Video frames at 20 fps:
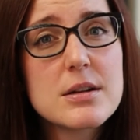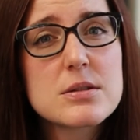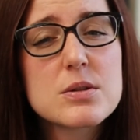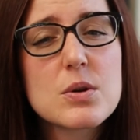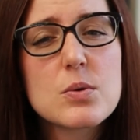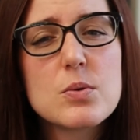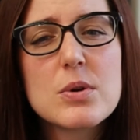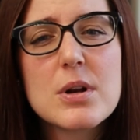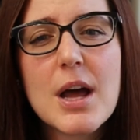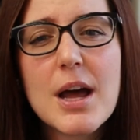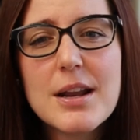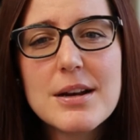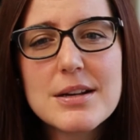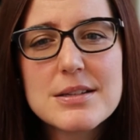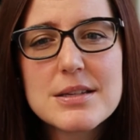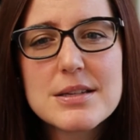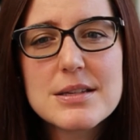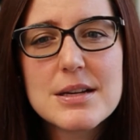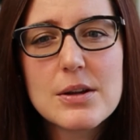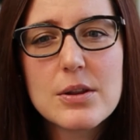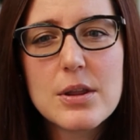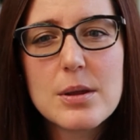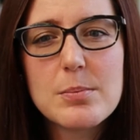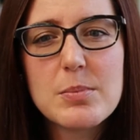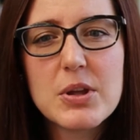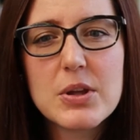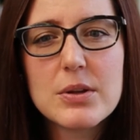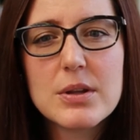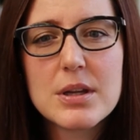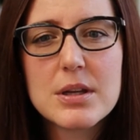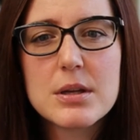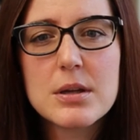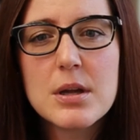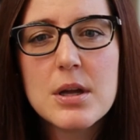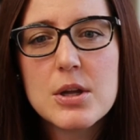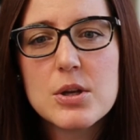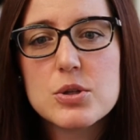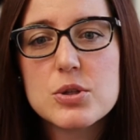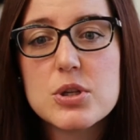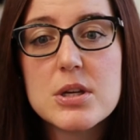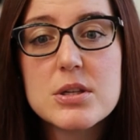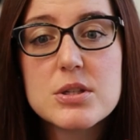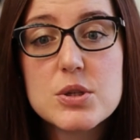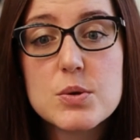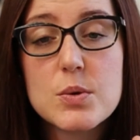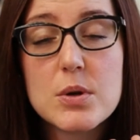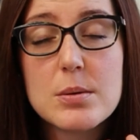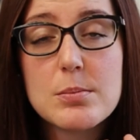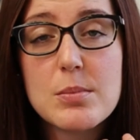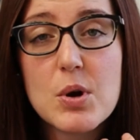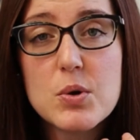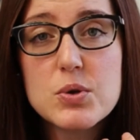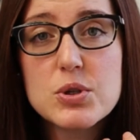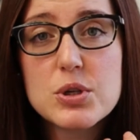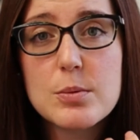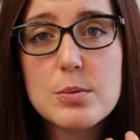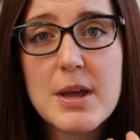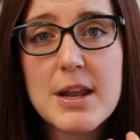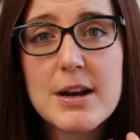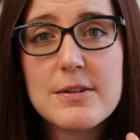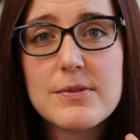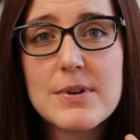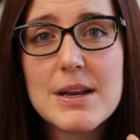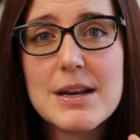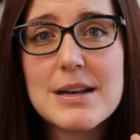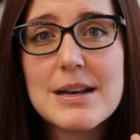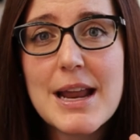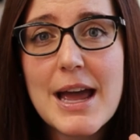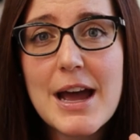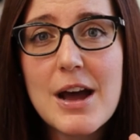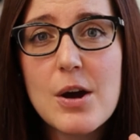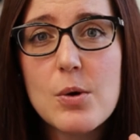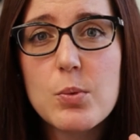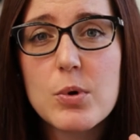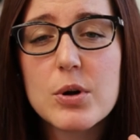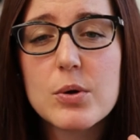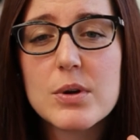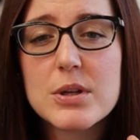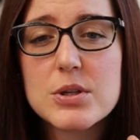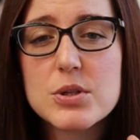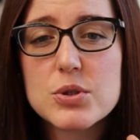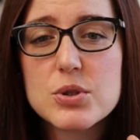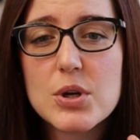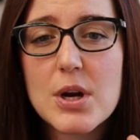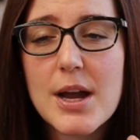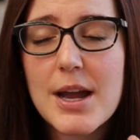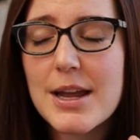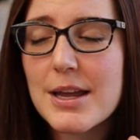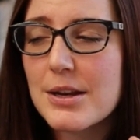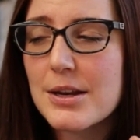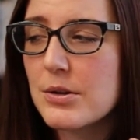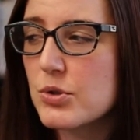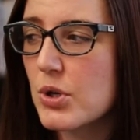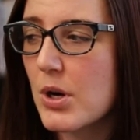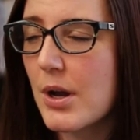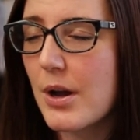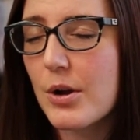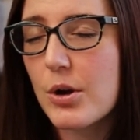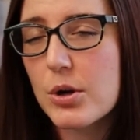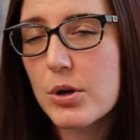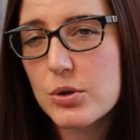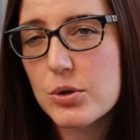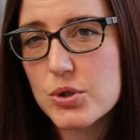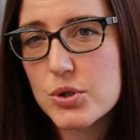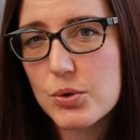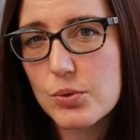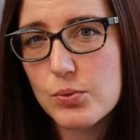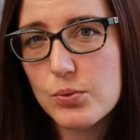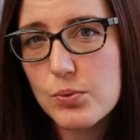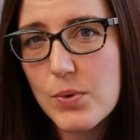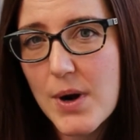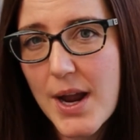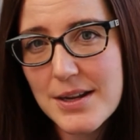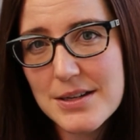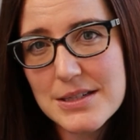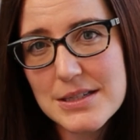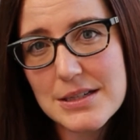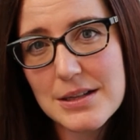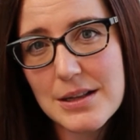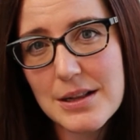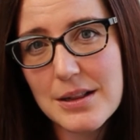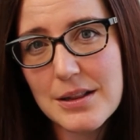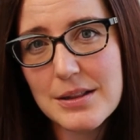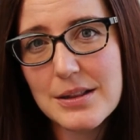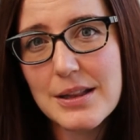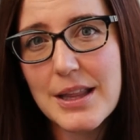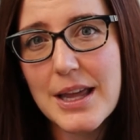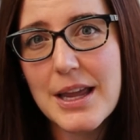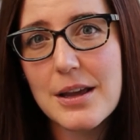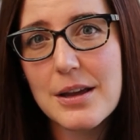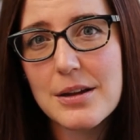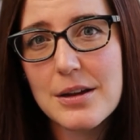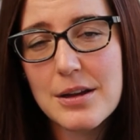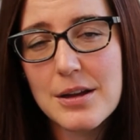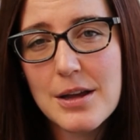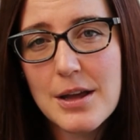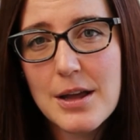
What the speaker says: So not necessarily building just to an emotional benefit. Now we're going to try and draw direct link